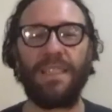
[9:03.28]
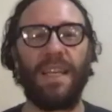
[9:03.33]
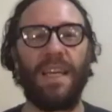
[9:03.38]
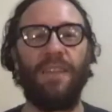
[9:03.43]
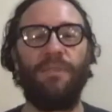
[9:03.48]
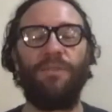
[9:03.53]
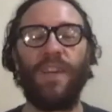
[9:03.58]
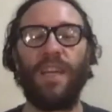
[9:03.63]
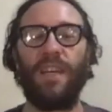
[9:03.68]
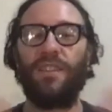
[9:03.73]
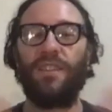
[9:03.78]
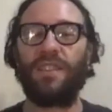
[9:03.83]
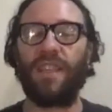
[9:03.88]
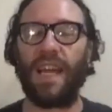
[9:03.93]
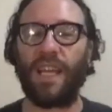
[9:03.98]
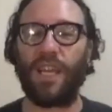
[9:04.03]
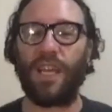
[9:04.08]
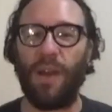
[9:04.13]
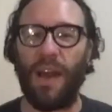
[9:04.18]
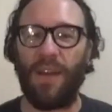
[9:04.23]
It feels
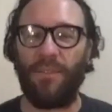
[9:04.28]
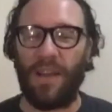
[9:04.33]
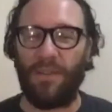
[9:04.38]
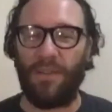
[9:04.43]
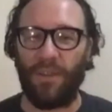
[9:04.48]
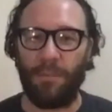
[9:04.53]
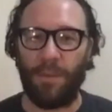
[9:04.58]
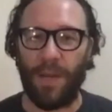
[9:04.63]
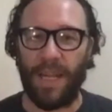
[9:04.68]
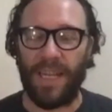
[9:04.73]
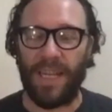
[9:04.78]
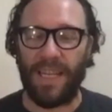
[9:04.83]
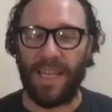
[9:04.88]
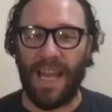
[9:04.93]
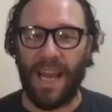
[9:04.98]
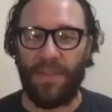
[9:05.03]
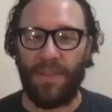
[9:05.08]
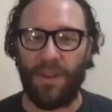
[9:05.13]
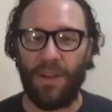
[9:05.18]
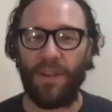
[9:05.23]
like you have everybody
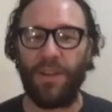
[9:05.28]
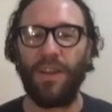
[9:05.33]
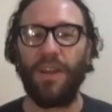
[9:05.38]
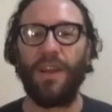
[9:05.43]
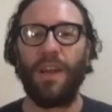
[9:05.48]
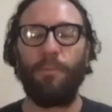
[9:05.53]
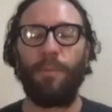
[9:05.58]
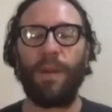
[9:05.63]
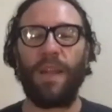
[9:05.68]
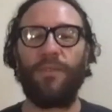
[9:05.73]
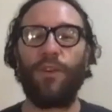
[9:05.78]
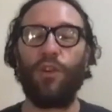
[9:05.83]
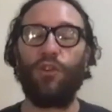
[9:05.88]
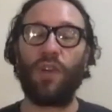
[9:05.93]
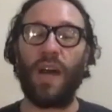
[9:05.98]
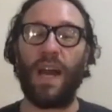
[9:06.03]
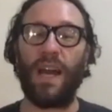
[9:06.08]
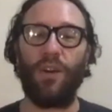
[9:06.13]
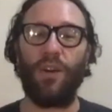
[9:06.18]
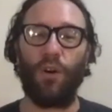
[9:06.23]
together. But if you
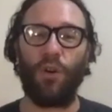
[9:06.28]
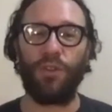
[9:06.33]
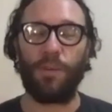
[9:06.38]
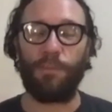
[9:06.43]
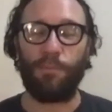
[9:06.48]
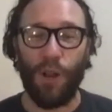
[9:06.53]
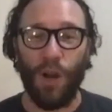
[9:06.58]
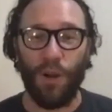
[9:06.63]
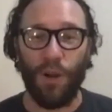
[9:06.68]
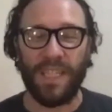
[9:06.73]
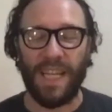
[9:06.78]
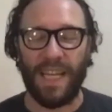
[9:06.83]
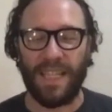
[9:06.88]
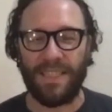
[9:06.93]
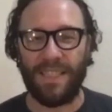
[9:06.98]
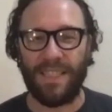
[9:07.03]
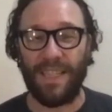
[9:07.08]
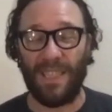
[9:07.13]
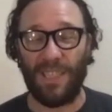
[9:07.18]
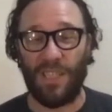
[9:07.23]
try and hold a
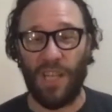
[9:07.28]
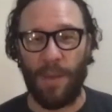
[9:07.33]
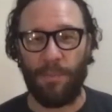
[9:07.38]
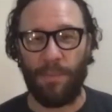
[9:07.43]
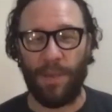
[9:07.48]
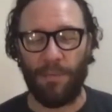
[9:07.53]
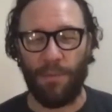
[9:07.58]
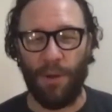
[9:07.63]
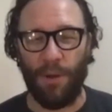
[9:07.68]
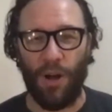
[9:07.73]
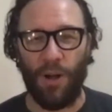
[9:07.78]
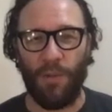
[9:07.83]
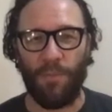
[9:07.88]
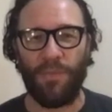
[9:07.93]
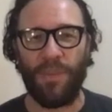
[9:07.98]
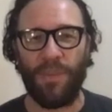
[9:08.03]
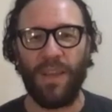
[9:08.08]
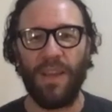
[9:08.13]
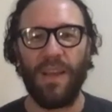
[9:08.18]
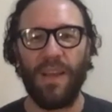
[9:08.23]
protest in a shopping
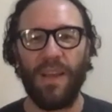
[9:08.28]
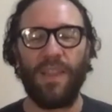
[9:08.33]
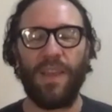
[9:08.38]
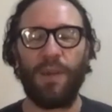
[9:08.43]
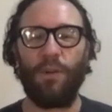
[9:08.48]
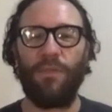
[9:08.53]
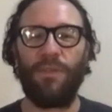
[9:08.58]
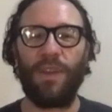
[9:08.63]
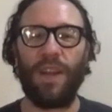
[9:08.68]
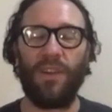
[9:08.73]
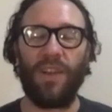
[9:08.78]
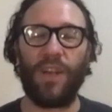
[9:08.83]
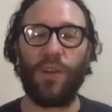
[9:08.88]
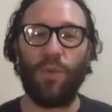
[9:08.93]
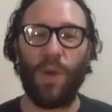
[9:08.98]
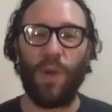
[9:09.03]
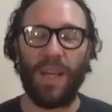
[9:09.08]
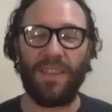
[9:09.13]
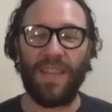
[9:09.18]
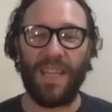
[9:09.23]
mall, they will very
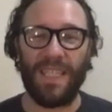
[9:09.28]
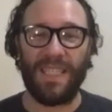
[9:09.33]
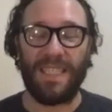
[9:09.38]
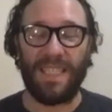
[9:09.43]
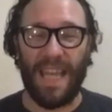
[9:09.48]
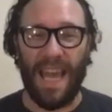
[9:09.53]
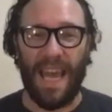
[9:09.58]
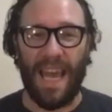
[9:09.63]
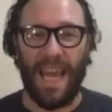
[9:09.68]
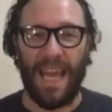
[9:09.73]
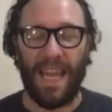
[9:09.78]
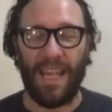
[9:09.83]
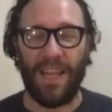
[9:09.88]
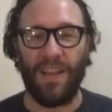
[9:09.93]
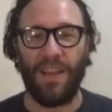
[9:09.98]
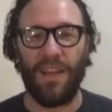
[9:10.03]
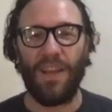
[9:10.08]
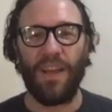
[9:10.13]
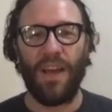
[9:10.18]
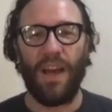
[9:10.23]
quickly say
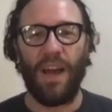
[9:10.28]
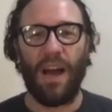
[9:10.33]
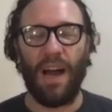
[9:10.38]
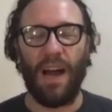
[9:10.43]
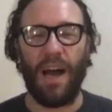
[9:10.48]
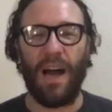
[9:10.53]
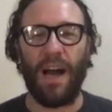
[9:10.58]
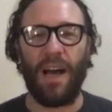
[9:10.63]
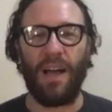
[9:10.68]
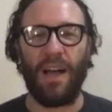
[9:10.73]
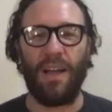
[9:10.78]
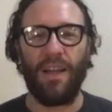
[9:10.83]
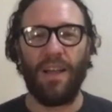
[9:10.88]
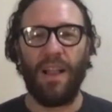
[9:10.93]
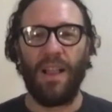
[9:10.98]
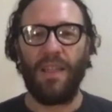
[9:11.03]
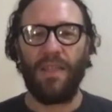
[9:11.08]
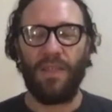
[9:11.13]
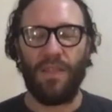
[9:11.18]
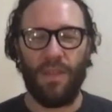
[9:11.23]
that
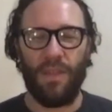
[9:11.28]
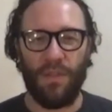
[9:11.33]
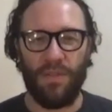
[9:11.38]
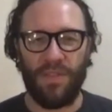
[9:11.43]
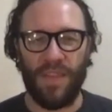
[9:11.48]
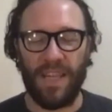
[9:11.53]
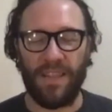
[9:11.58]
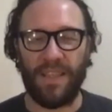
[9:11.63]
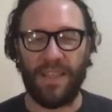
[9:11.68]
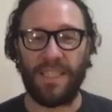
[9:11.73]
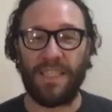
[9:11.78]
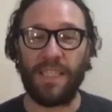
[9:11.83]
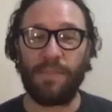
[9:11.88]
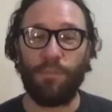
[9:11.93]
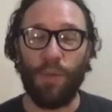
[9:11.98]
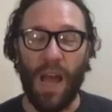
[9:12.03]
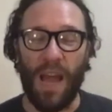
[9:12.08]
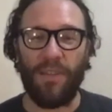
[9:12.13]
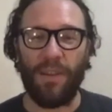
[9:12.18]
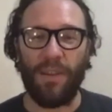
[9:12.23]
this is
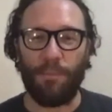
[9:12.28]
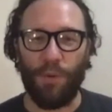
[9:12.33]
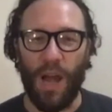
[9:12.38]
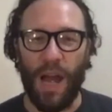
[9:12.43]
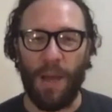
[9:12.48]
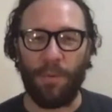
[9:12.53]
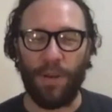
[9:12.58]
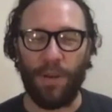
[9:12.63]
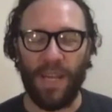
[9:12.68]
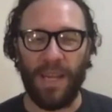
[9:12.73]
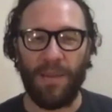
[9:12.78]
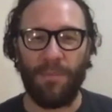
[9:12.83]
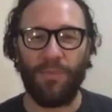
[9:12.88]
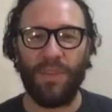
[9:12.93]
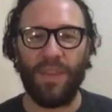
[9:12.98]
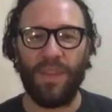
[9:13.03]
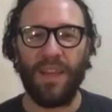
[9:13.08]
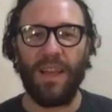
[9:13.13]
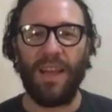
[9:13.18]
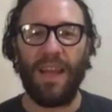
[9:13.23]
private property
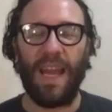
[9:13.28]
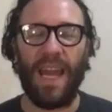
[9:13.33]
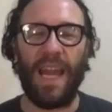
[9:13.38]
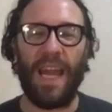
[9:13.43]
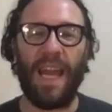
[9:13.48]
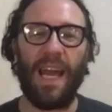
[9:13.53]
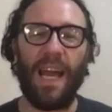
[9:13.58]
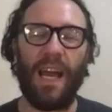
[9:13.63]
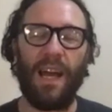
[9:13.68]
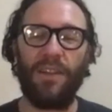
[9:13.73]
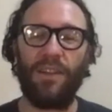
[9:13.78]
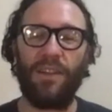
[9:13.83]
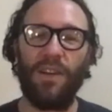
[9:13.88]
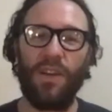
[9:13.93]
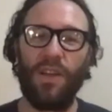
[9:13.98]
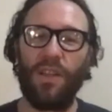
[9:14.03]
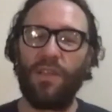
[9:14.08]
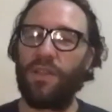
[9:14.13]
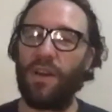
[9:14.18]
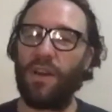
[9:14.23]
and
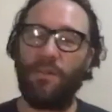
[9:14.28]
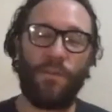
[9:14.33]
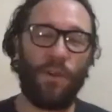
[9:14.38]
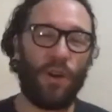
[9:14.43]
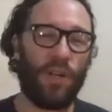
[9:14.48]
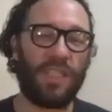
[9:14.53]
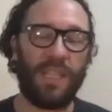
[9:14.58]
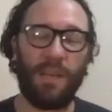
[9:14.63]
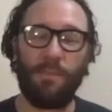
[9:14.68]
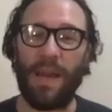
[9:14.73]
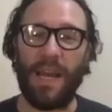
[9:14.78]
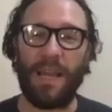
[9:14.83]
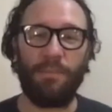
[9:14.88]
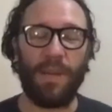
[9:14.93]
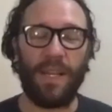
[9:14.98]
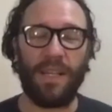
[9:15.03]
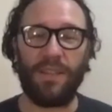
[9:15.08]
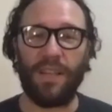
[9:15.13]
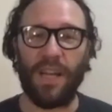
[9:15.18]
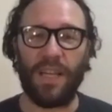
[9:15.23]
the First
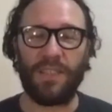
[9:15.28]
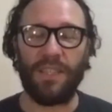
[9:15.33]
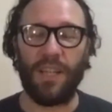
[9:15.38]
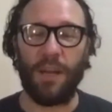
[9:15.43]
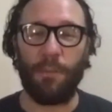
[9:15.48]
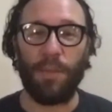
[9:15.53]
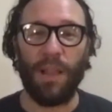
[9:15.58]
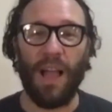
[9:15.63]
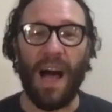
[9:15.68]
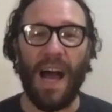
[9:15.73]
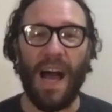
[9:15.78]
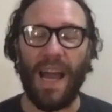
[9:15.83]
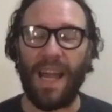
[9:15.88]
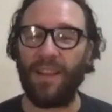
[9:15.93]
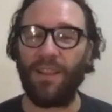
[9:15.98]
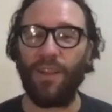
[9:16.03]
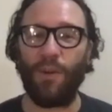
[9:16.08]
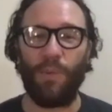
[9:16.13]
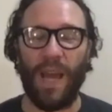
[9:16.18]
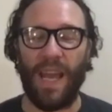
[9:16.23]
Amendment doesn't apply
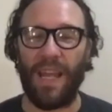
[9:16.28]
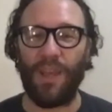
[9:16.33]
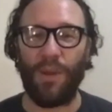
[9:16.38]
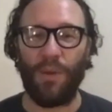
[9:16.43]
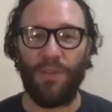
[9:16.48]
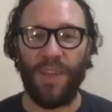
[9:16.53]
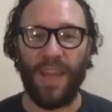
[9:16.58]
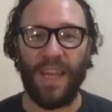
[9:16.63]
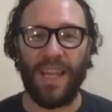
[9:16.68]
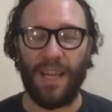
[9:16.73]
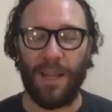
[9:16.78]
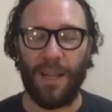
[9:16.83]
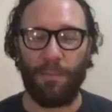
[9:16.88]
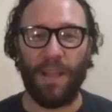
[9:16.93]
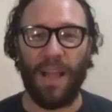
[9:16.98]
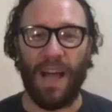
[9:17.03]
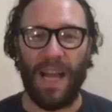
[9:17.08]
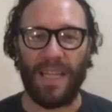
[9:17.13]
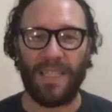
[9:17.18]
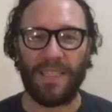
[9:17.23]
in the way you think it
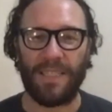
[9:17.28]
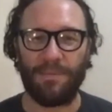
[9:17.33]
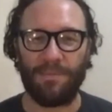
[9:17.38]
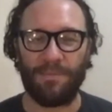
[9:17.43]
applies.